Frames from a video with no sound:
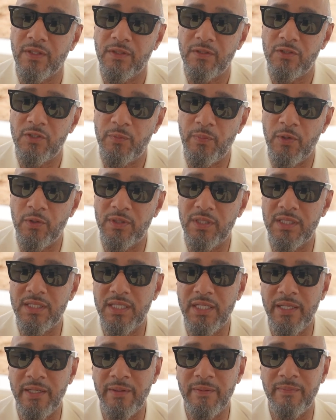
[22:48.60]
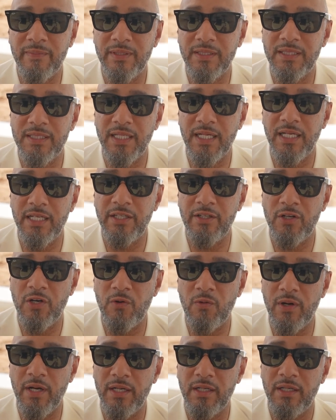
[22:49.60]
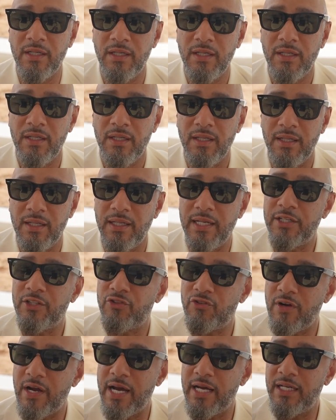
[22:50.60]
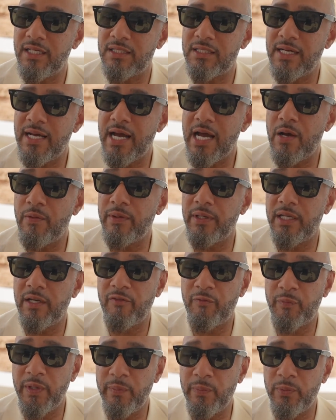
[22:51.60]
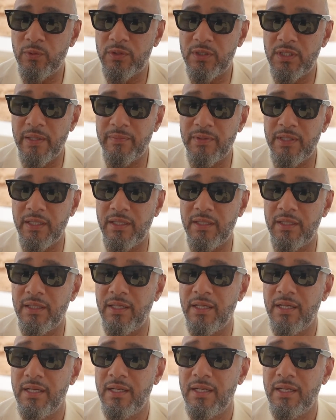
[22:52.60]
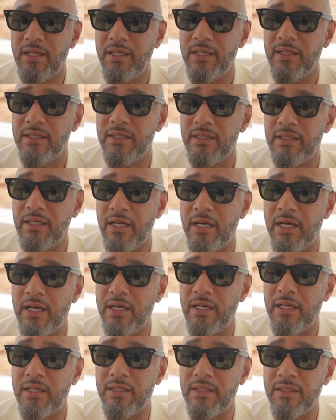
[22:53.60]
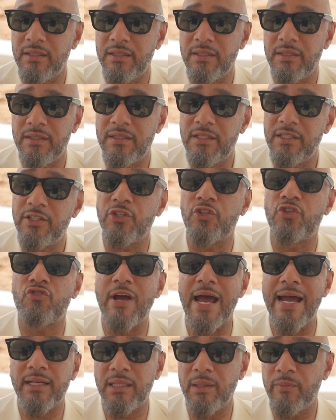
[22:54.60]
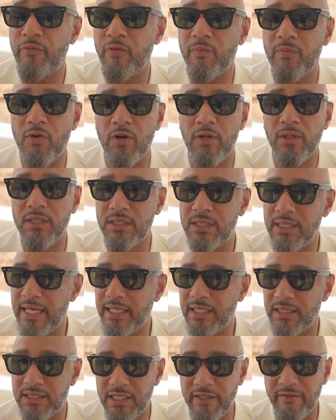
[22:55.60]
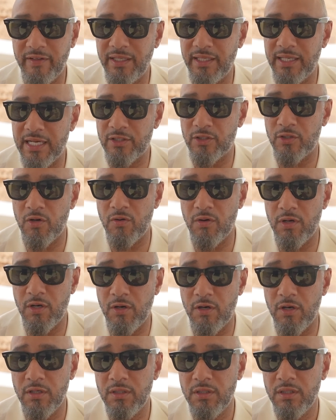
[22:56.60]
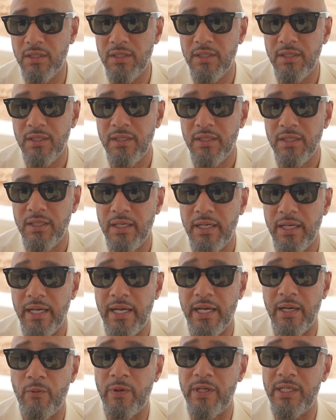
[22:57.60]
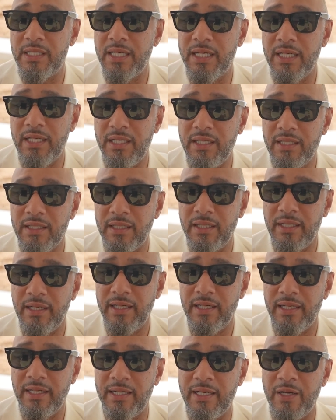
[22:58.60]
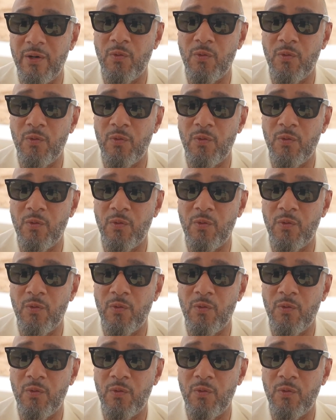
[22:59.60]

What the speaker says: spoke to Tim and said, you know what, let's try this now and give people something to distract them from all this negativity that's going on. And we did it, and it